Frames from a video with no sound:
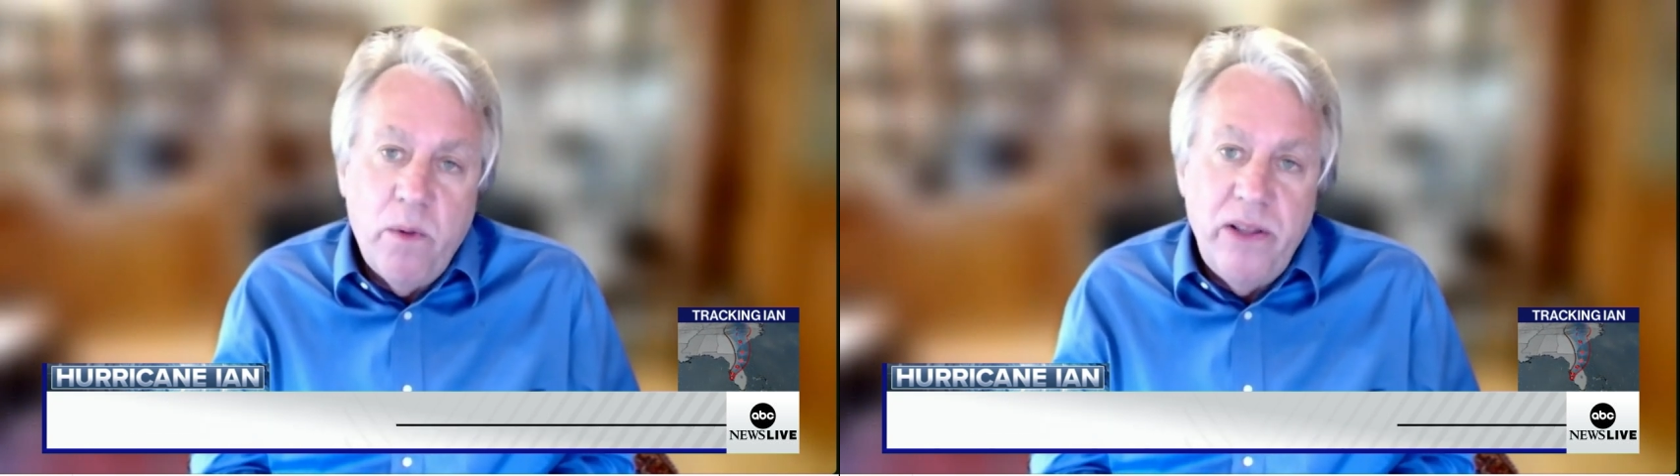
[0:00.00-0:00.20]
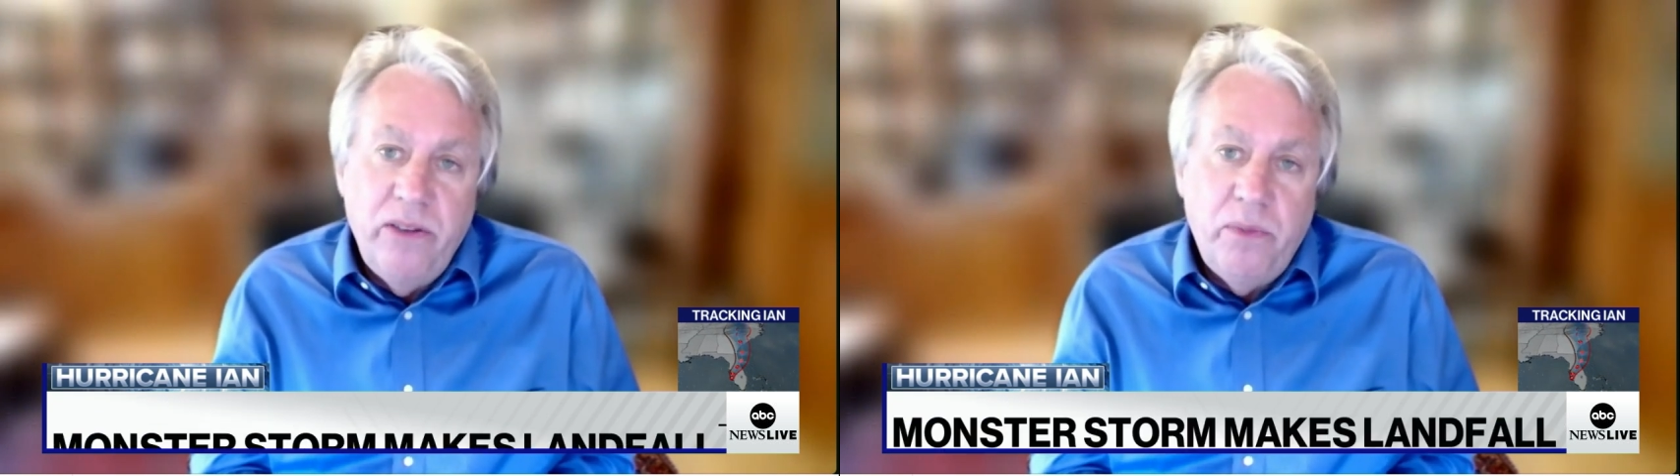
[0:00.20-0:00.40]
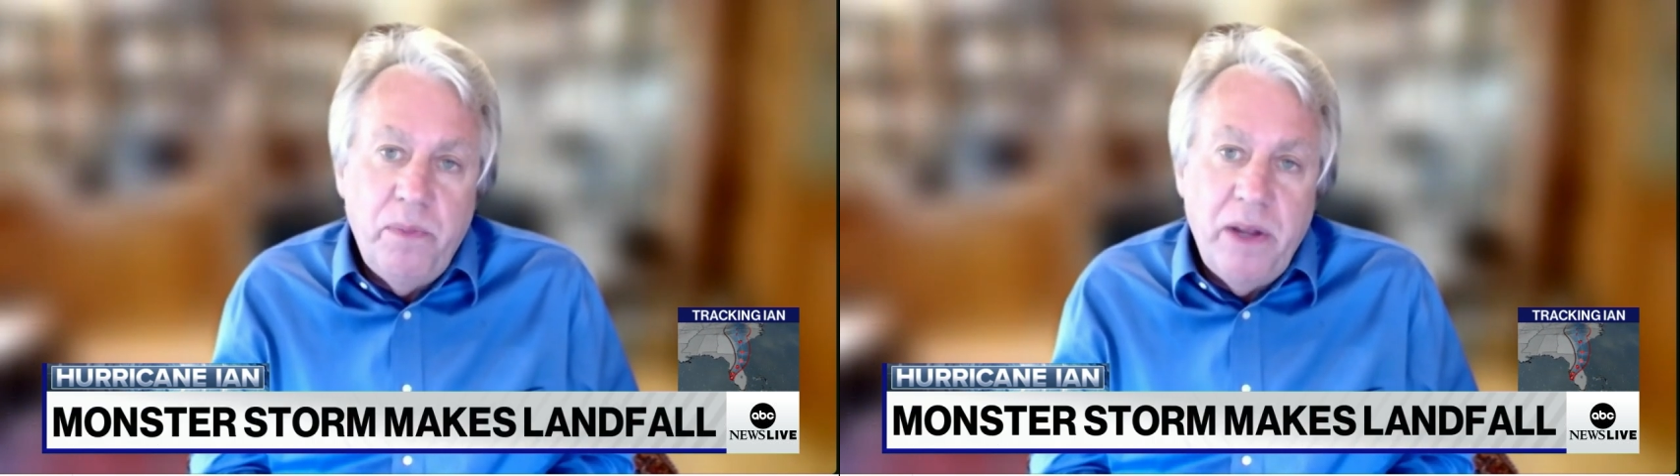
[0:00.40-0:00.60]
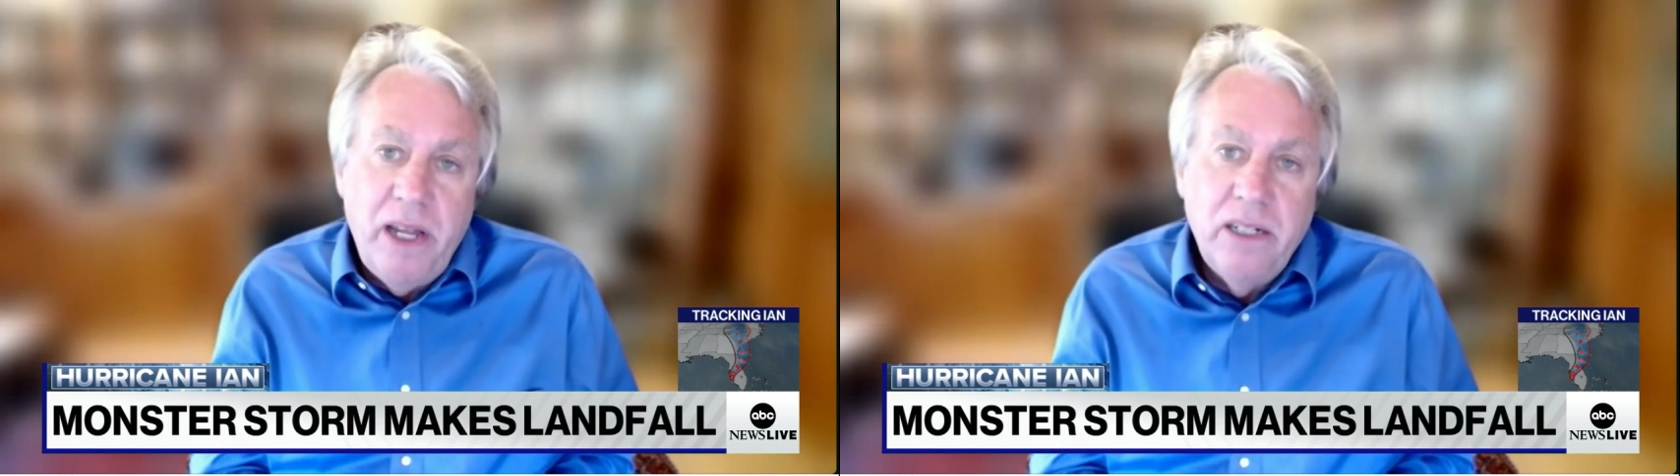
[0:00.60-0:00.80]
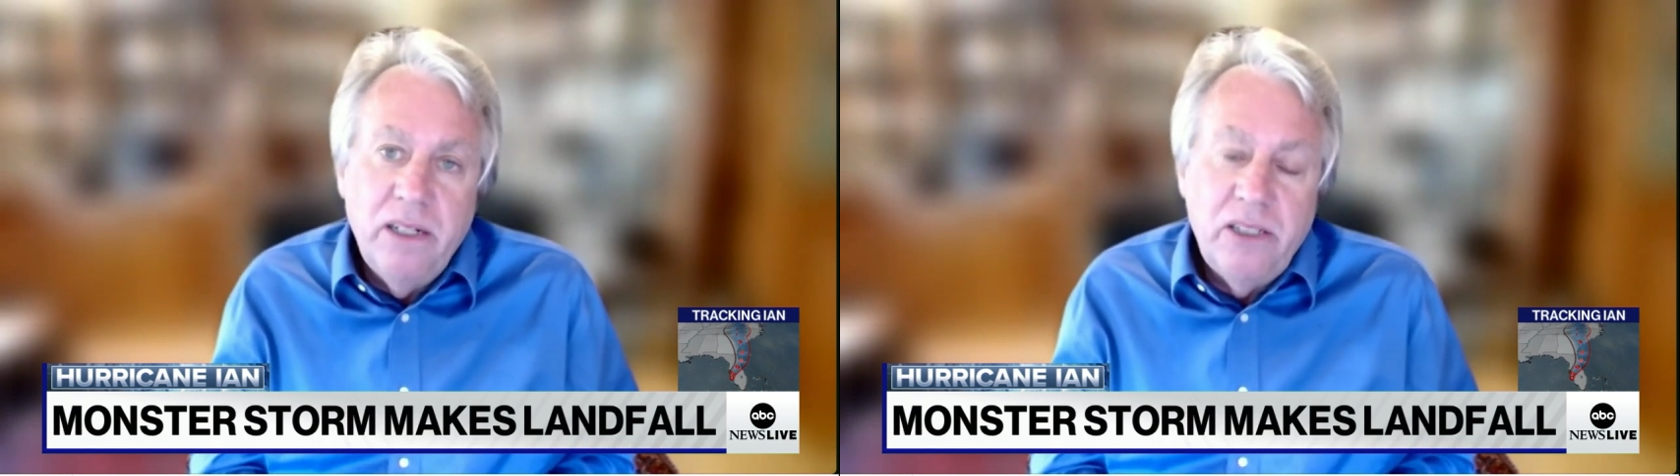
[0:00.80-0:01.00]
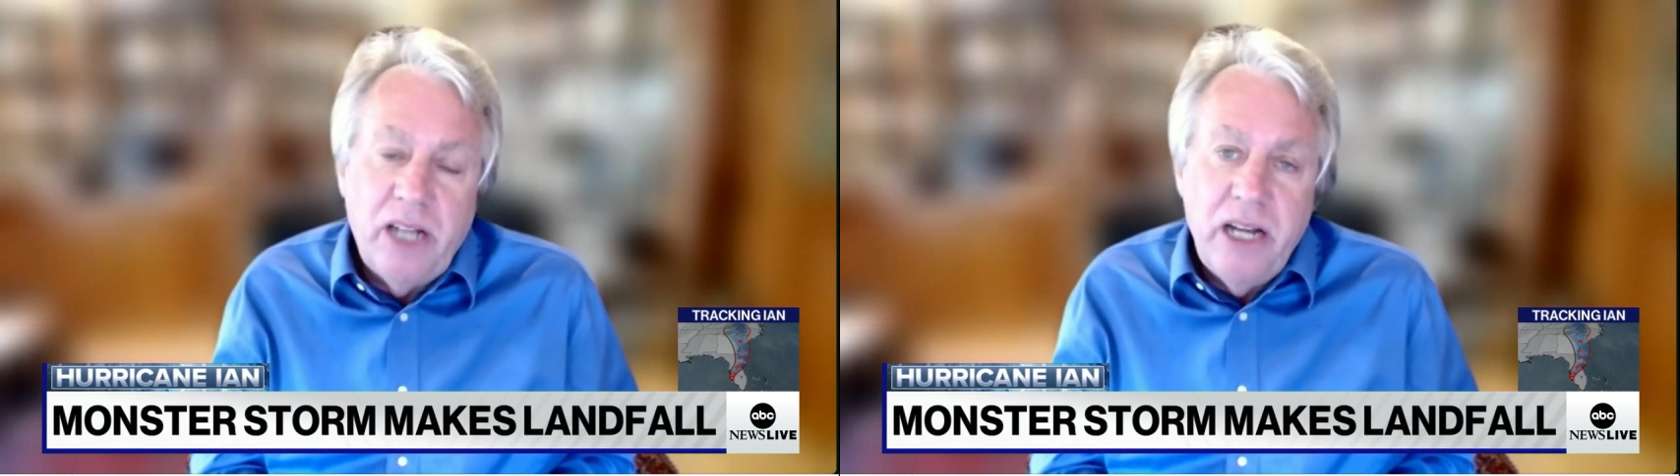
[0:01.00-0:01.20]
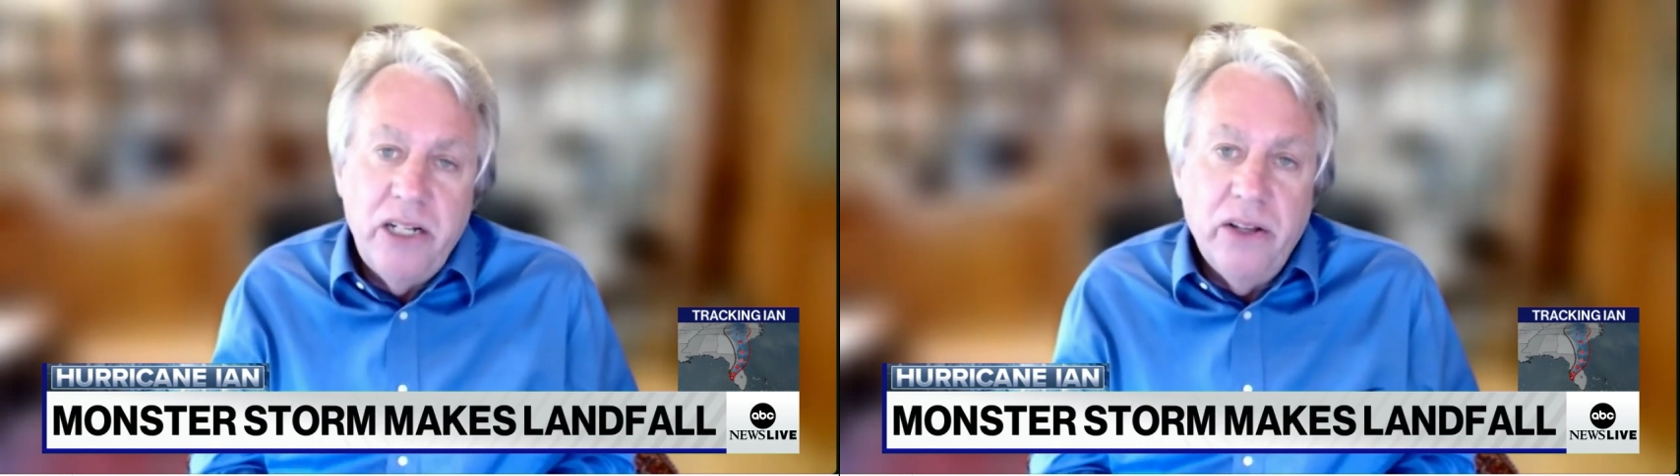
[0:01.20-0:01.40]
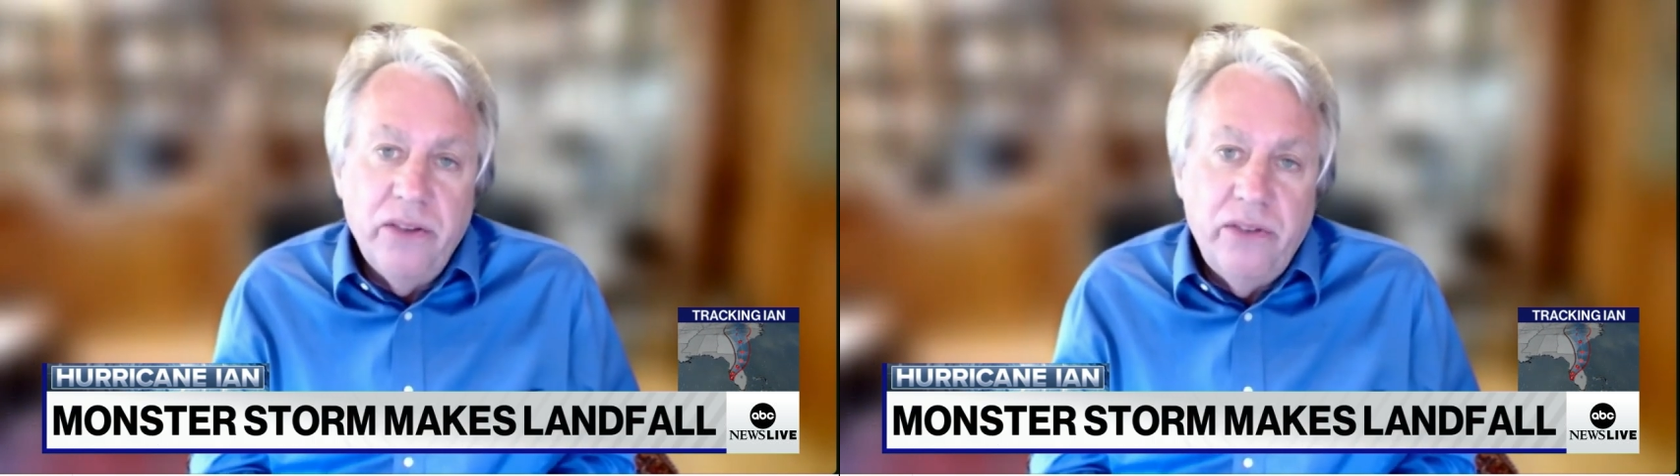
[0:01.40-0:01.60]
wind speed
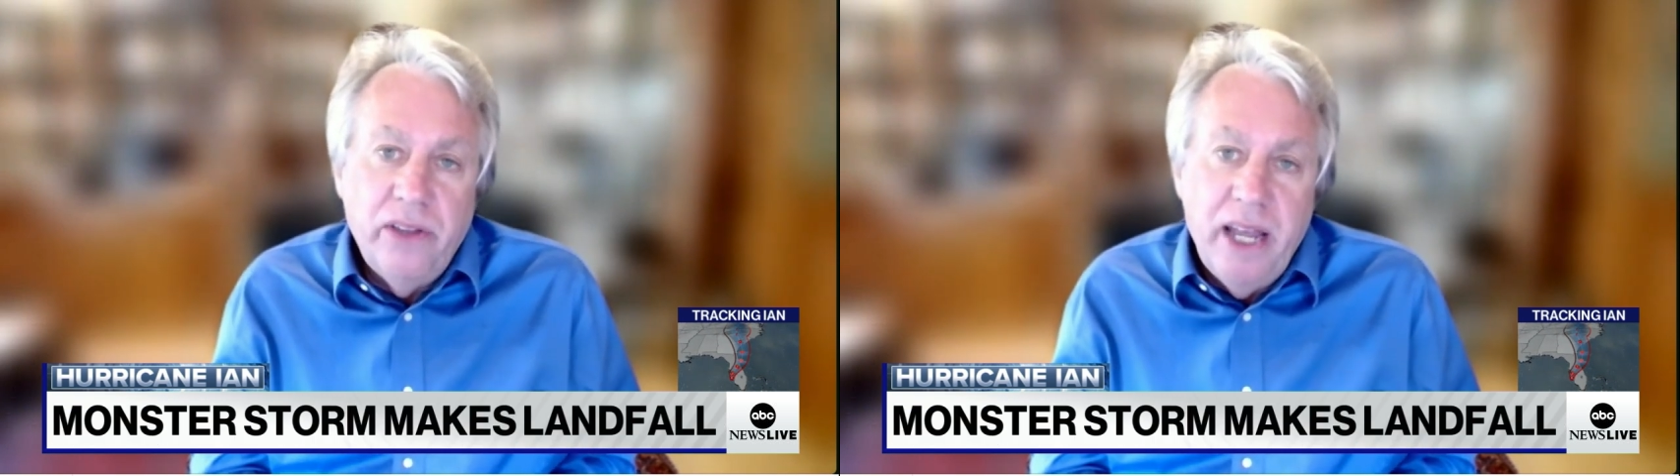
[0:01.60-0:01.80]
changes.